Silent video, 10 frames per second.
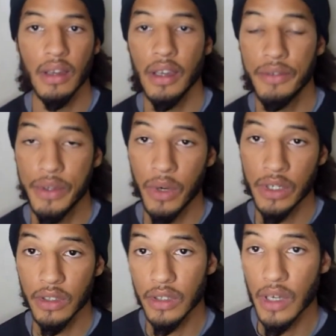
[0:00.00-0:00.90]
If you want
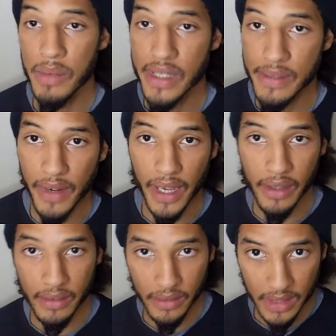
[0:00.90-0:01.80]
to look up this
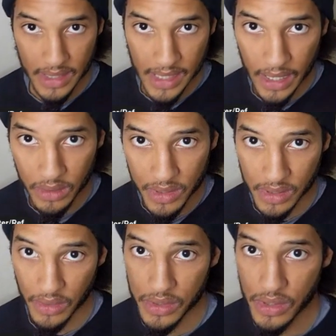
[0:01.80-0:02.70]
fight, the title is
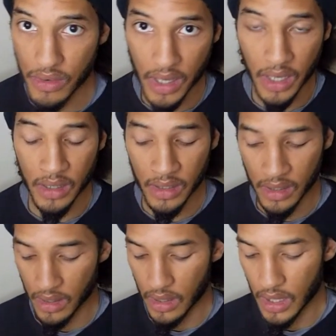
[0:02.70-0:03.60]
on the screen.
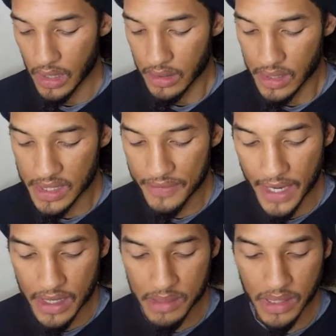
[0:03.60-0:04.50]
This
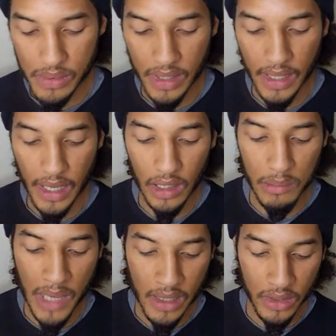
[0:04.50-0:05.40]
fight is between El
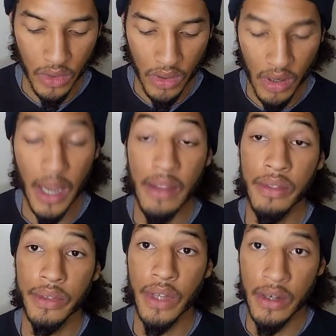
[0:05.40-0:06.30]
Matador and
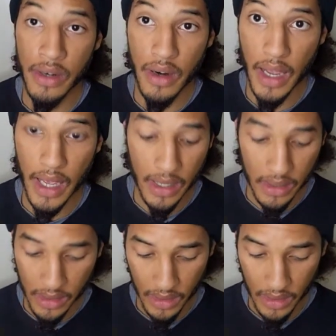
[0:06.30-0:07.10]
Thunderhead.